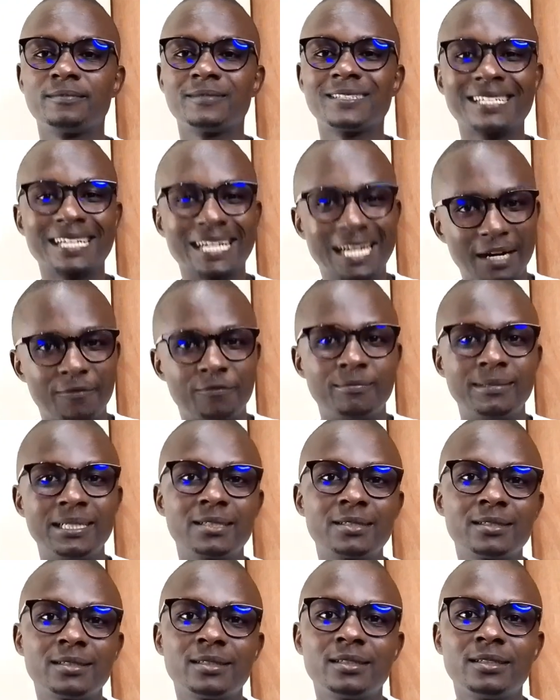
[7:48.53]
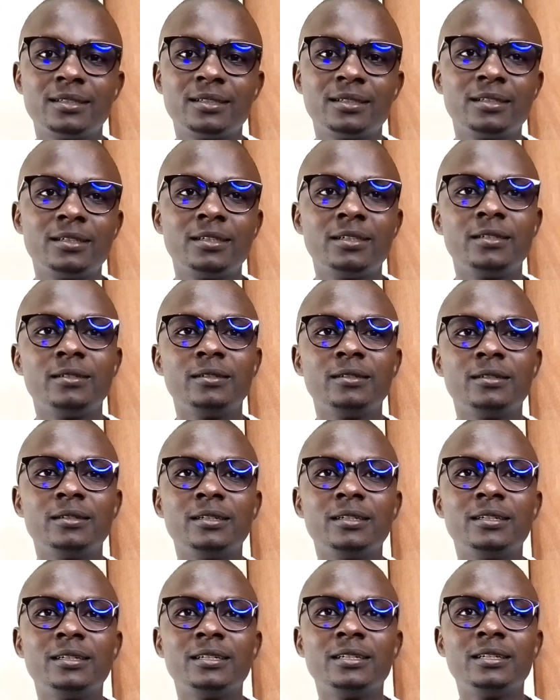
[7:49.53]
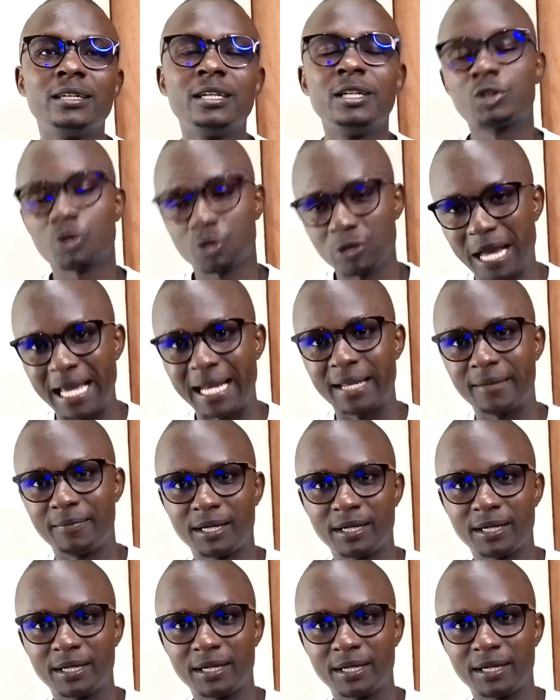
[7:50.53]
government into dilemma.